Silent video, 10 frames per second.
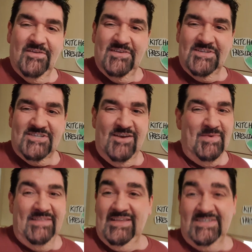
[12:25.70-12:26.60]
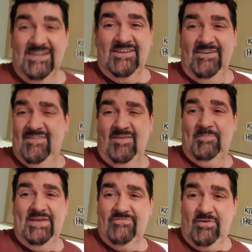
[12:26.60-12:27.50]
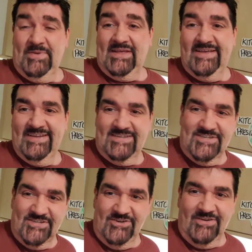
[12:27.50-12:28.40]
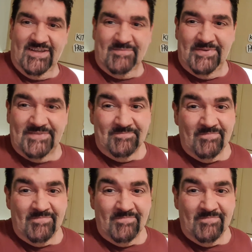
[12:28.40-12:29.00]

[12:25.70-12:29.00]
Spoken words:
So many things I cook got beef dripping. It's shocking, but